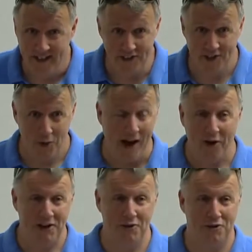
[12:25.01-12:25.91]
There's no, how
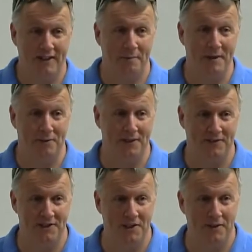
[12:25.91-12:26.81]
can you trick people if
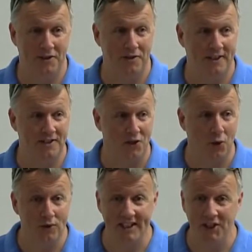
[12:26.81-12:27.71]
there's no one to trick? There's
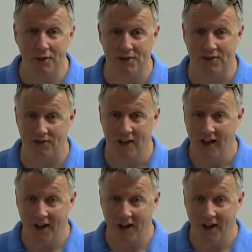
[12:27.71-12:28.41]
only users.